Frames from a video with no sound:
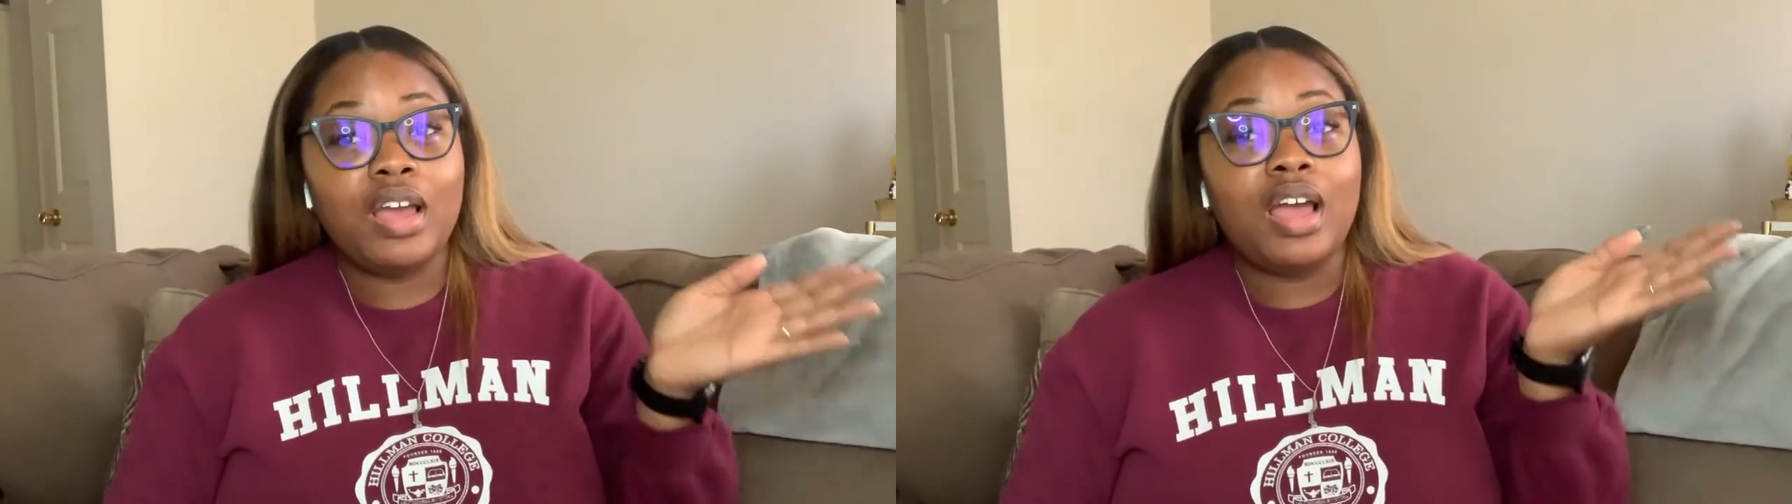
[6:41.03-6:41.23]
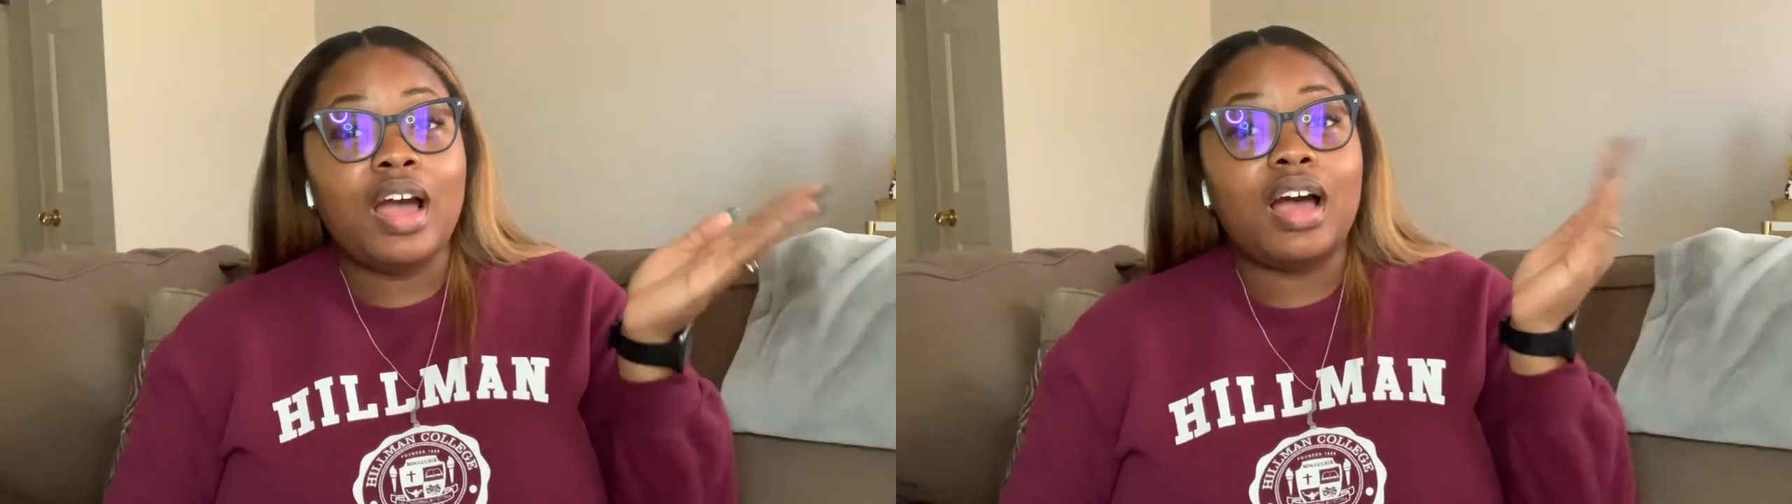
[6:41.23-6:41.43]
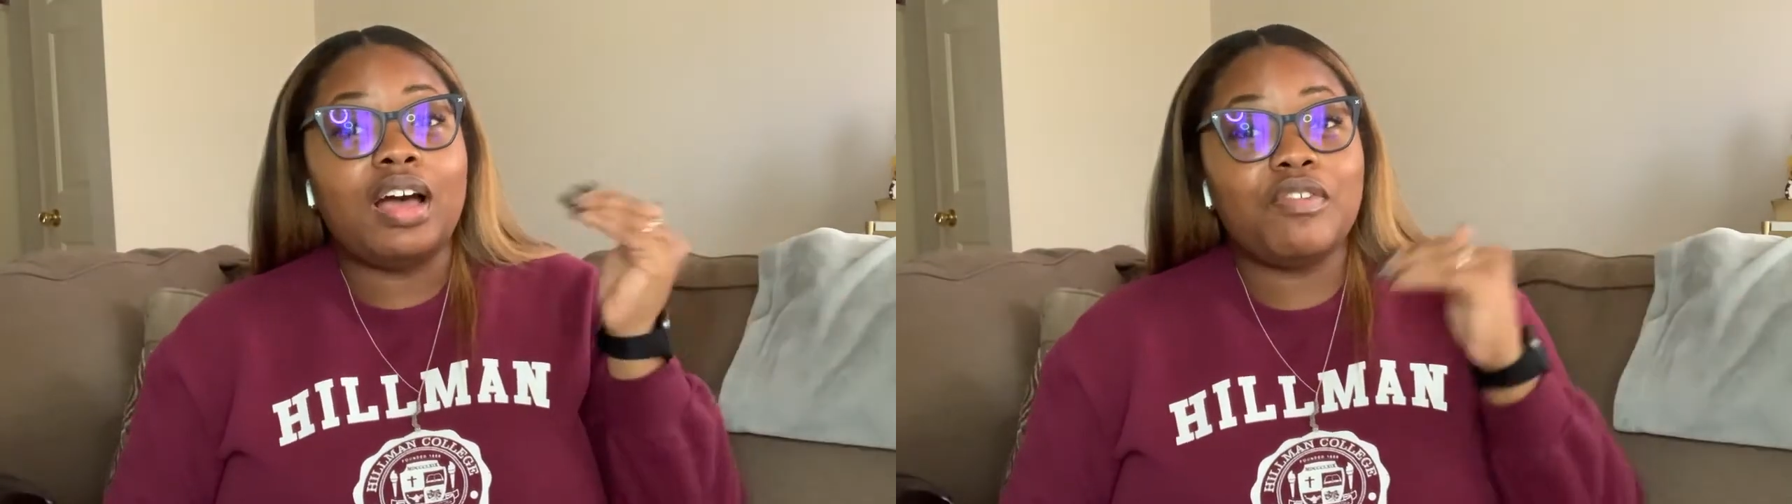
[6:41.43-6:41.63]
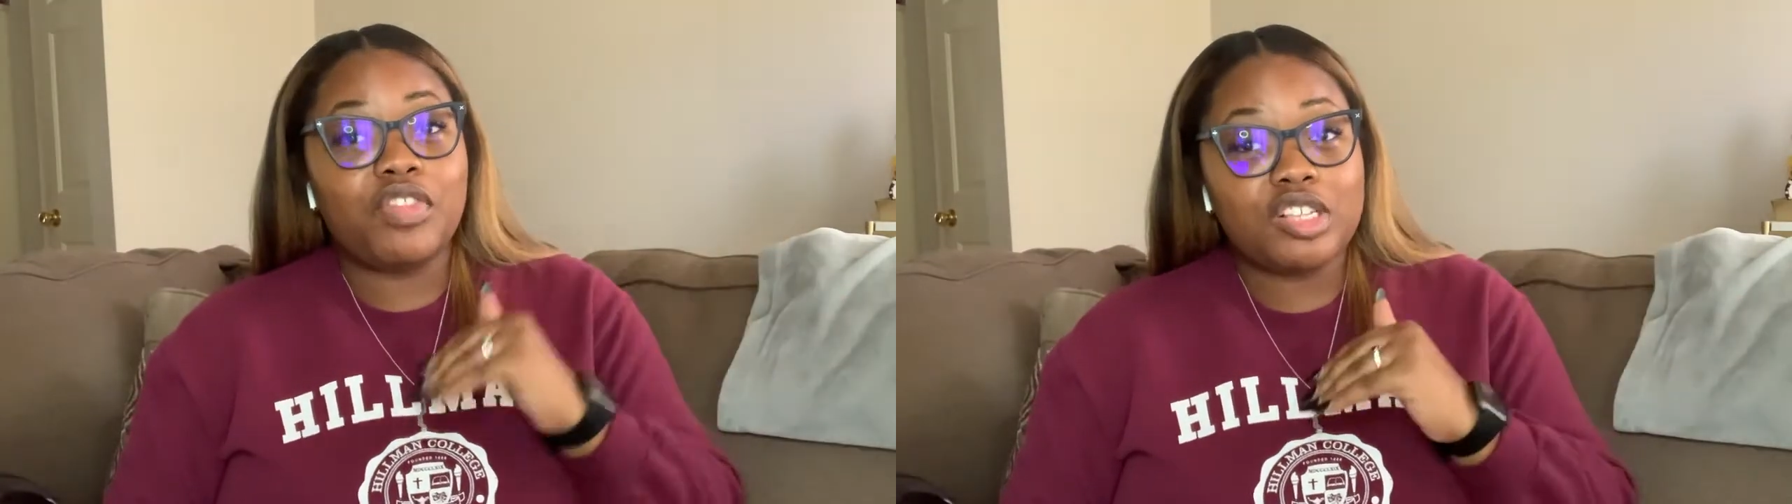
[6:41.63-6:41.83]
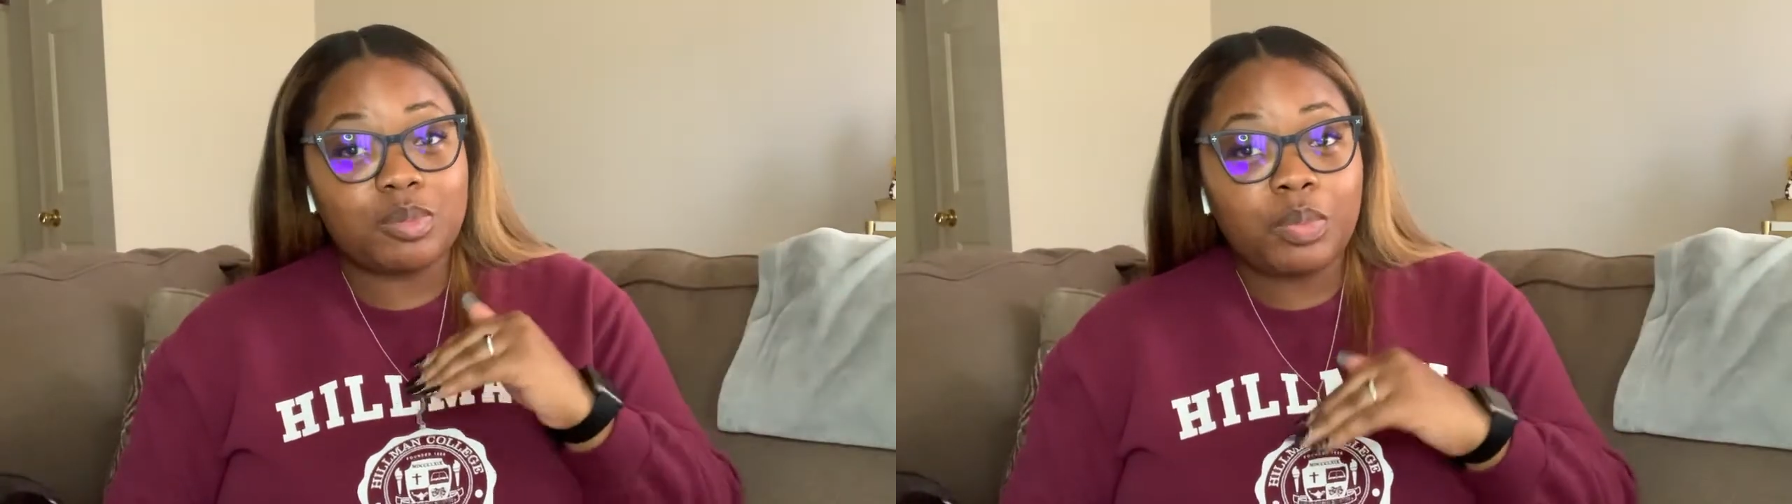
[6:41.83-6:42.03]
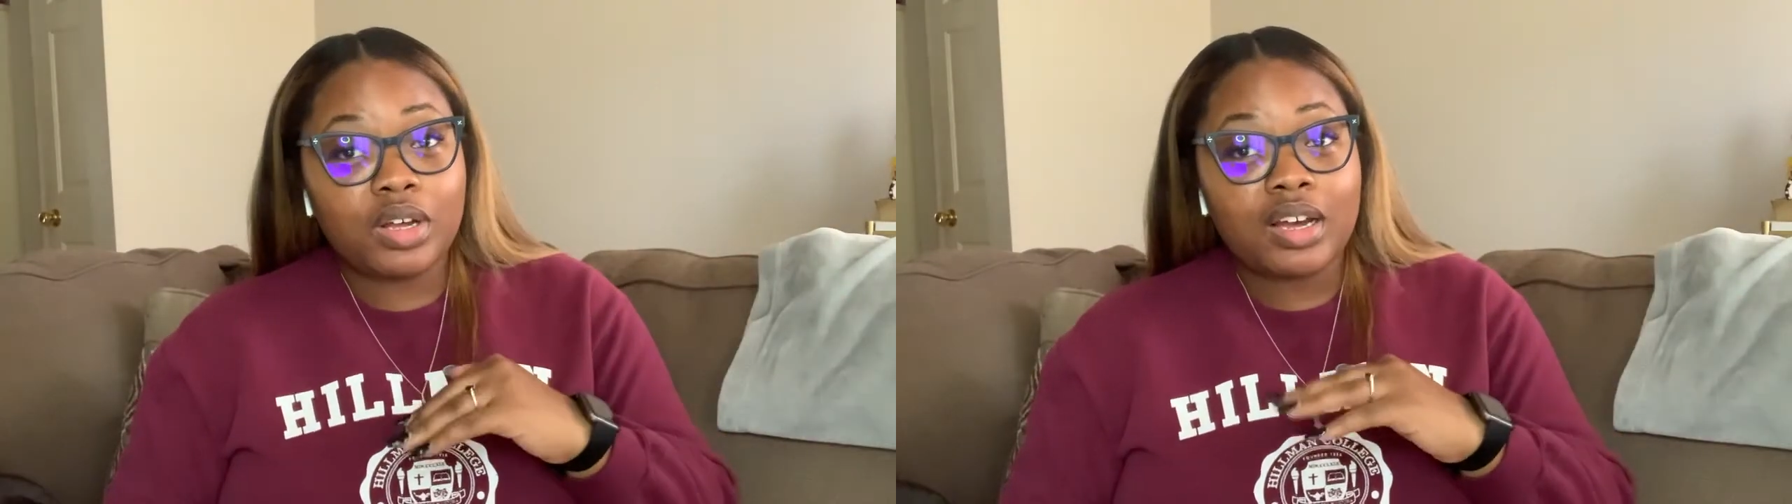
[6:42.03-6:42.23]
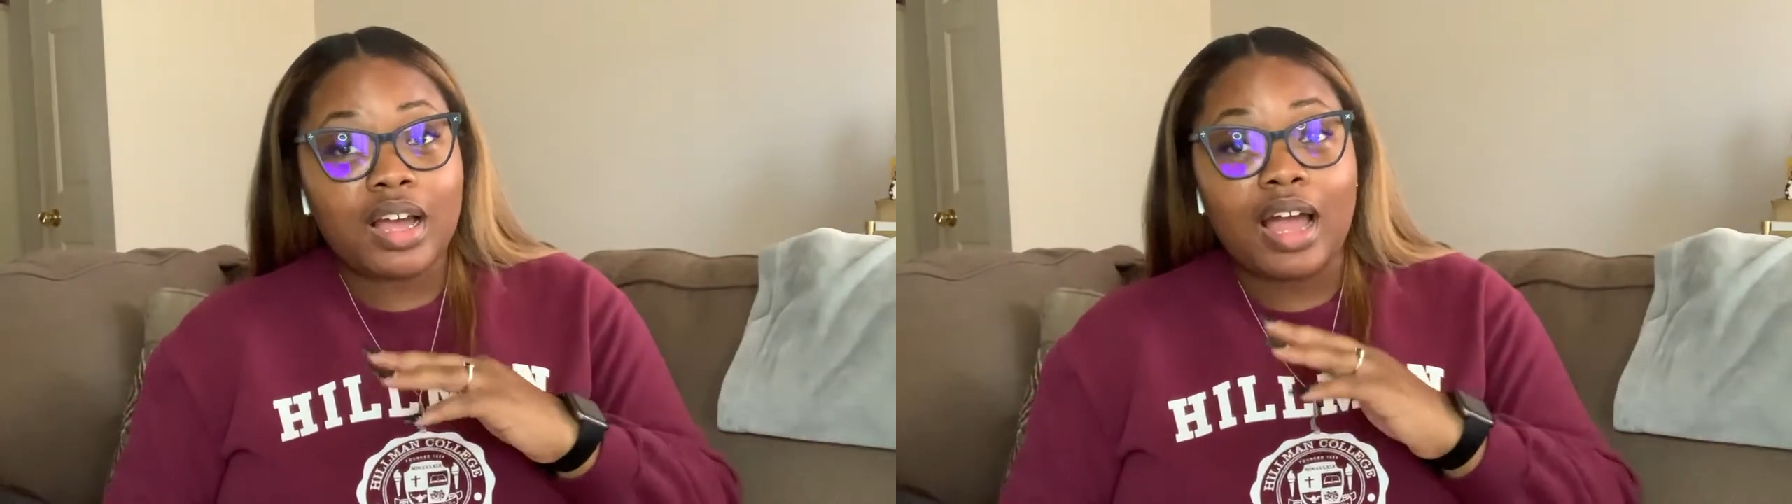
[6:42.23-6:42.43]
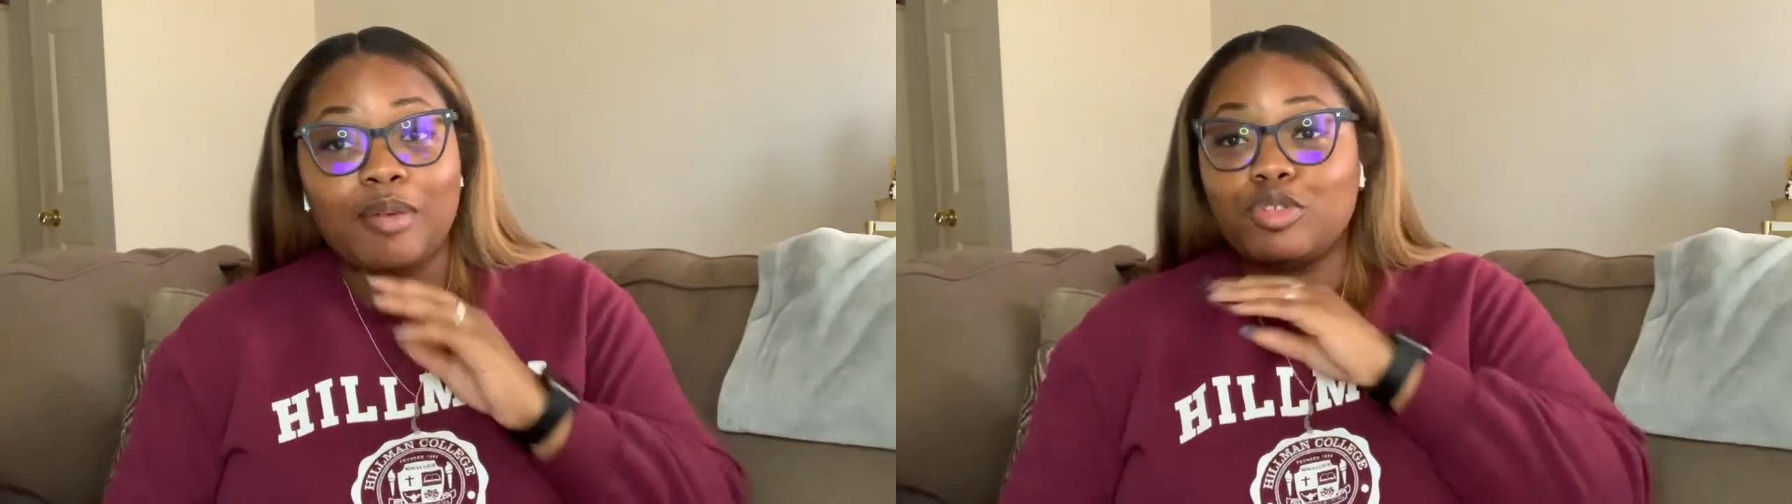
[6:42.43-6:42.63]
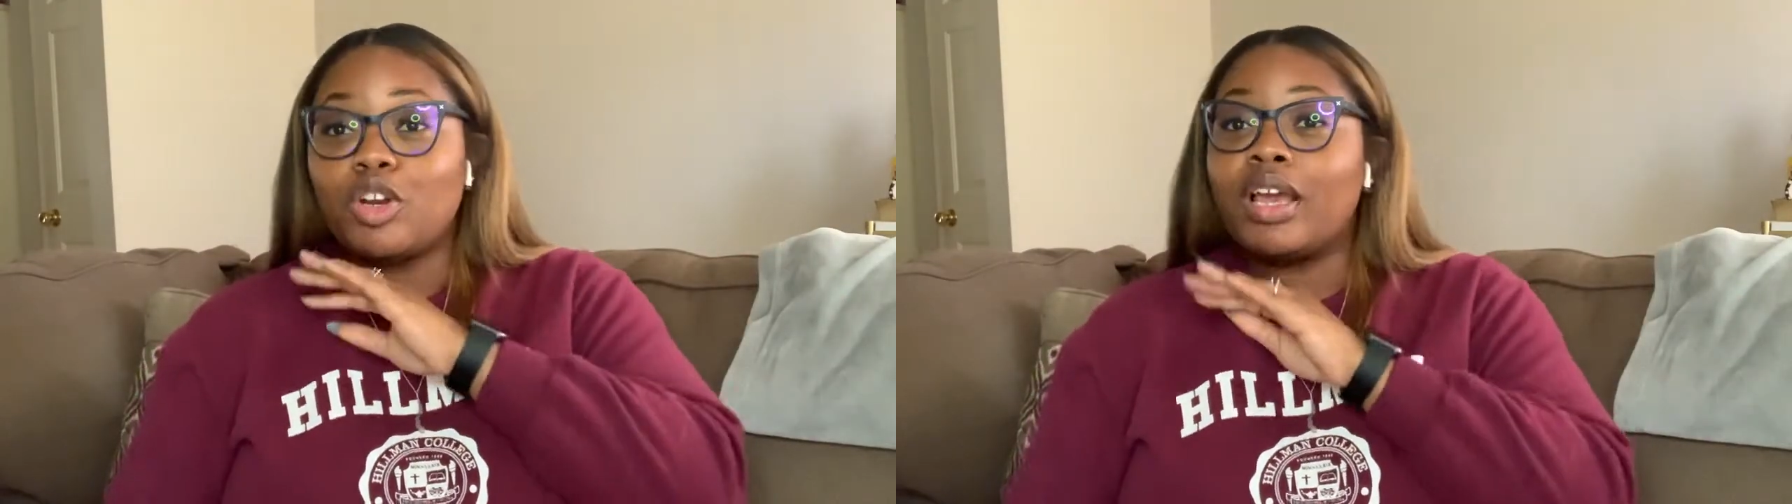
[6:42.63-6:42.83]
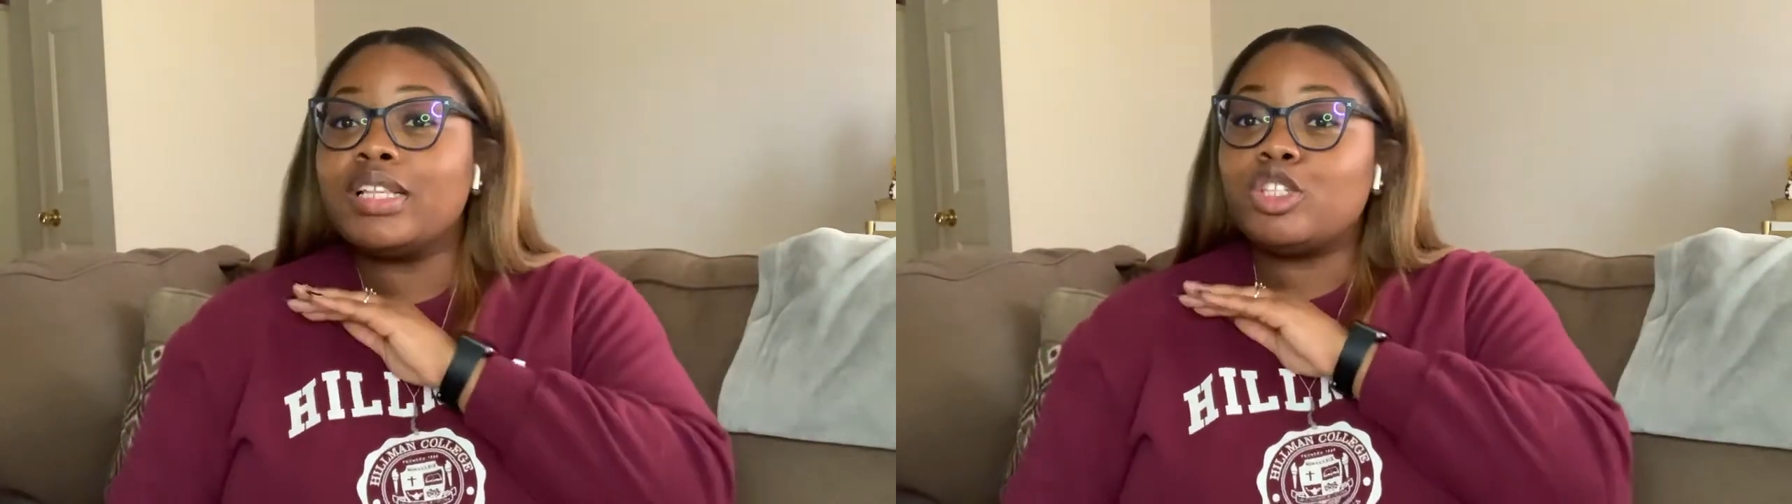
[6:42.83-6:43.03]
of this book. I'm trying